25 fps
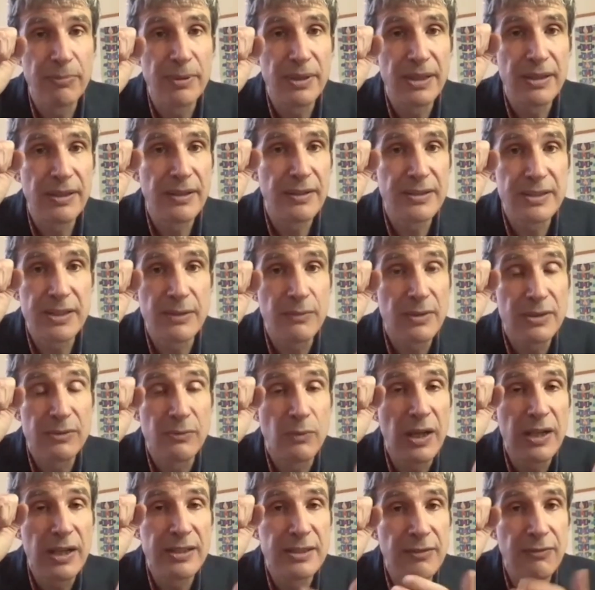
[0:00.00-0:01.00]
but it's, it's
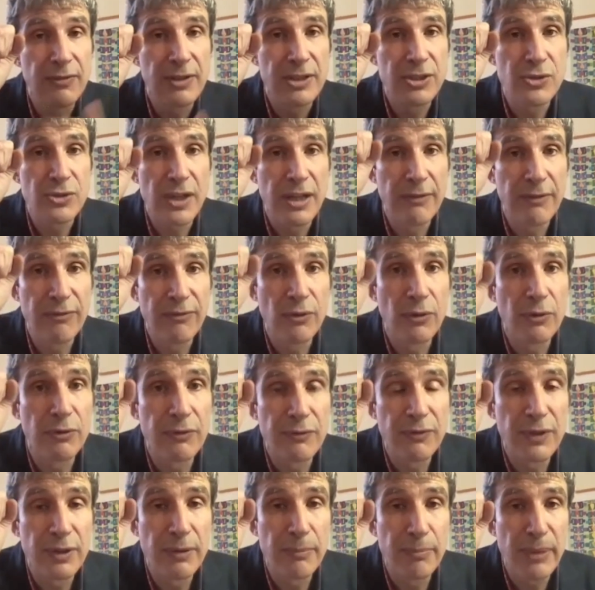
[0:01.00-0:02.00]
relatively
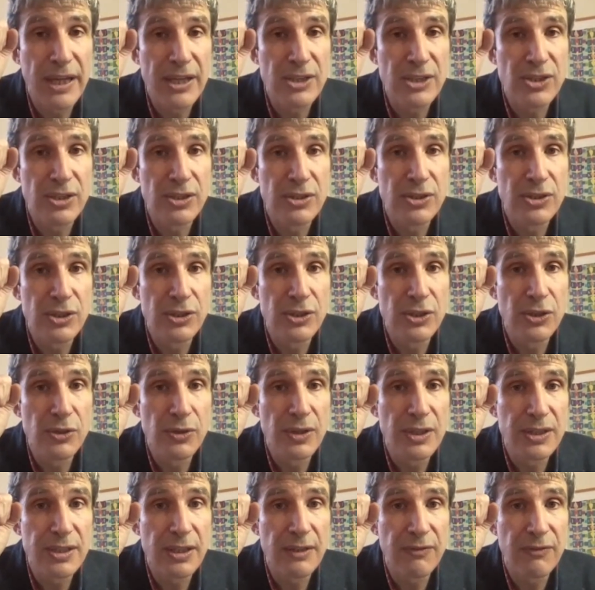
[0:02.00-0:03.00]
straightforward for the patient to do
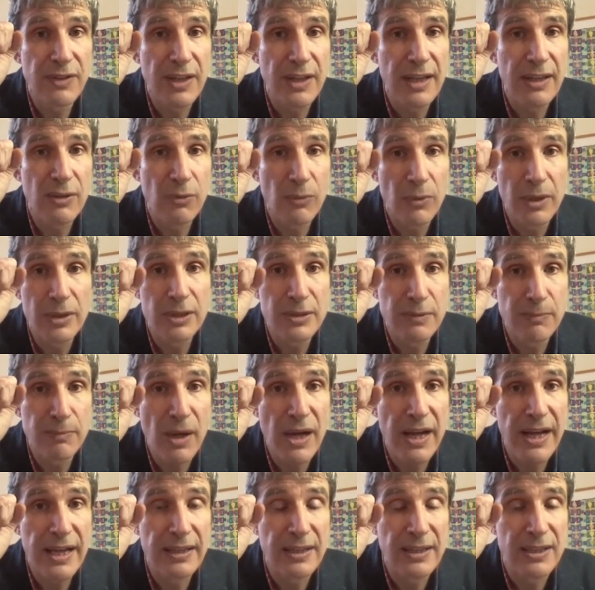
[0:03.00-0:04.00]
this if they're the ones
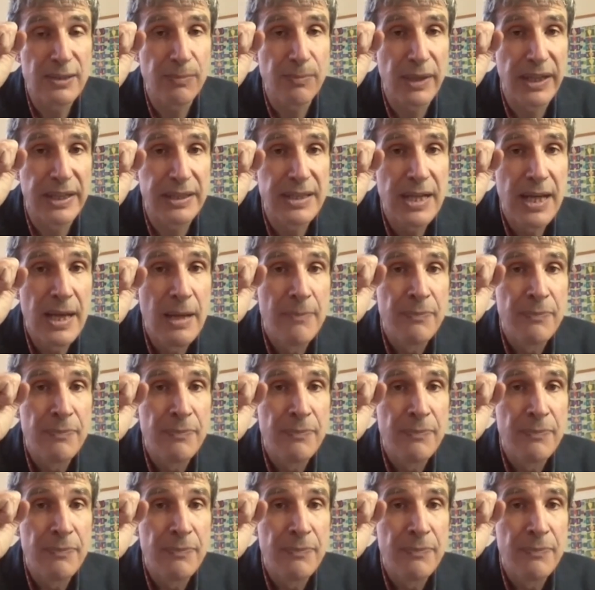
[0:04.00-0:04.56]
buying the splint,